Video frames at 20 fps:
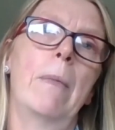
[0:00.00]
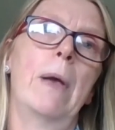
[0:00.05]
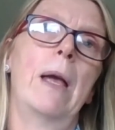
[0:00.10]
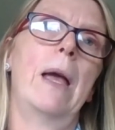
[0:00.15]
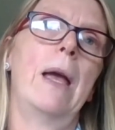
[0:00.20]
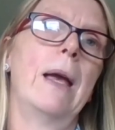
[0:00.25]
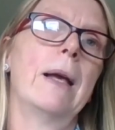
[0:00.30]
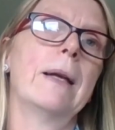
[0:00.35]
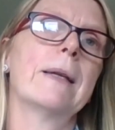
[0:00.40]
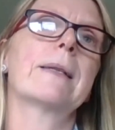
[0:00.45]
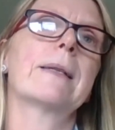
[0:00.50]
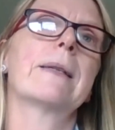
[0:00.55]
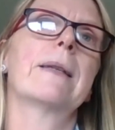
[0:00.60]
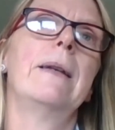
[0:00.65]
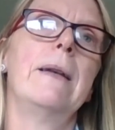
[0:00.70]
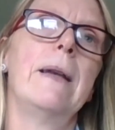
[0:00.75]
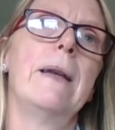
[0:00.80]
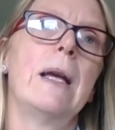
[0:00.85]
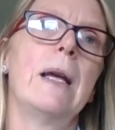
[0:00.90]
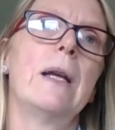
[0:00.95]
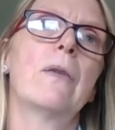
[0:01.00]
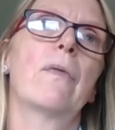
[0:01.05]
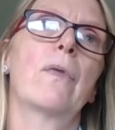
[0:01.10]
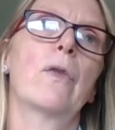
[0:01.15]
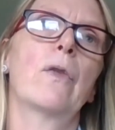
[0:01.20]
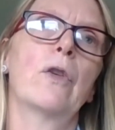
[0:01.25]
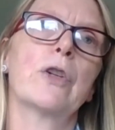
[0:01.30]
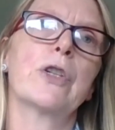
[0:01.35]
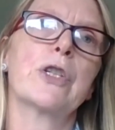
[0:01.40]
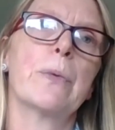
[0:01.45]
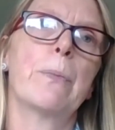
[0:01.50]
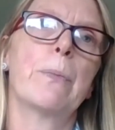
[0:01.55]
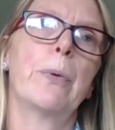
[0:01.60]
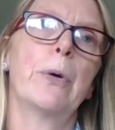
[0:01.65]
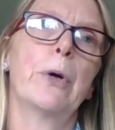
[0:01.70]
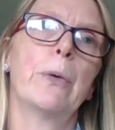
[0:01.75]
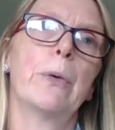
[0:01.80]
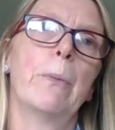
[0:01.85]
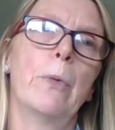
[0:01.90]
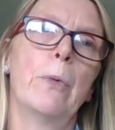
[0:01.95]
is the need for us to
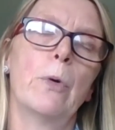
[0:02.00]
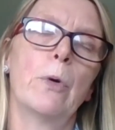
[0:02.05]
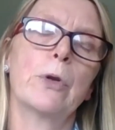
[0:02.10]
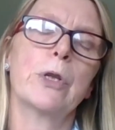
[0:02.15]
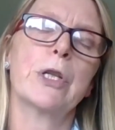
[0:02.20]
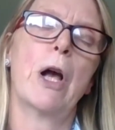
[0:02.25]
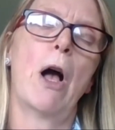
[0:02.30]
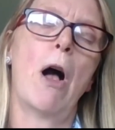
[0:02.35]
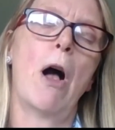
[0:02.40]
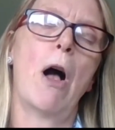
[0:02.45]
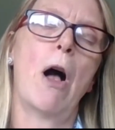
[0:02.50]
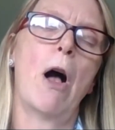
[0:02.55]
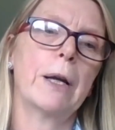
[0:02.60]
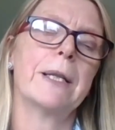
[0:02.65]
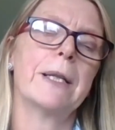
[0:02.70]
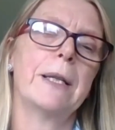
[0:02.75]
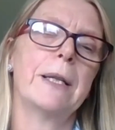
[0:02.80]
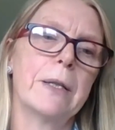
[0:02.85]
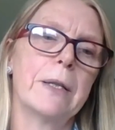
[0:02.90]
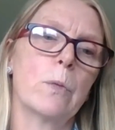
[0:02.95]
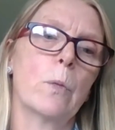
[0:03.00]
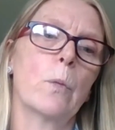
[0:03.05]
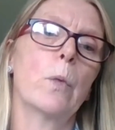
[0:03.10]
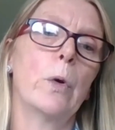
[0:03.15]
put more targeted